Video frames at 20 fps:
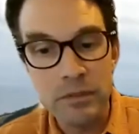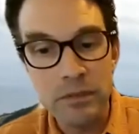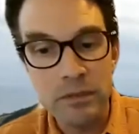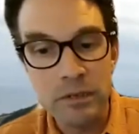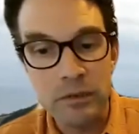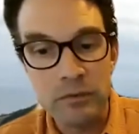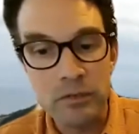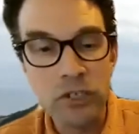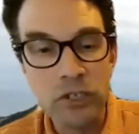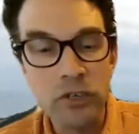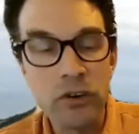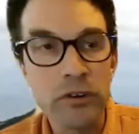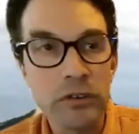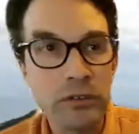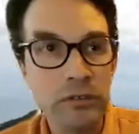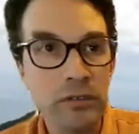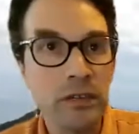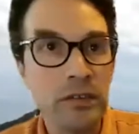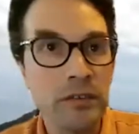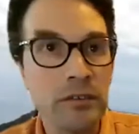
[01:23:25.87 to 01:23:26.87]
you know
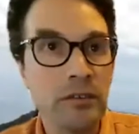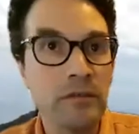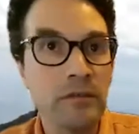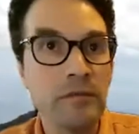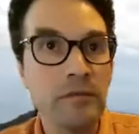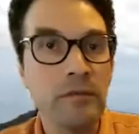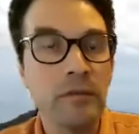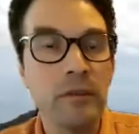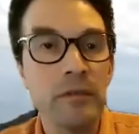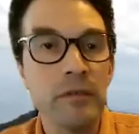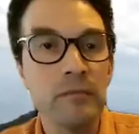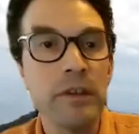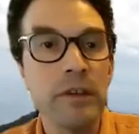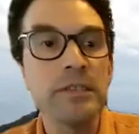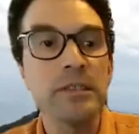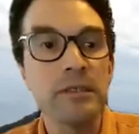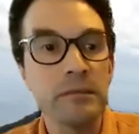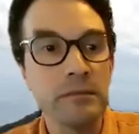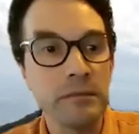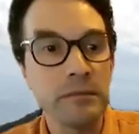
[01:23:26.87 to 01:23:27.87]
certain in, risk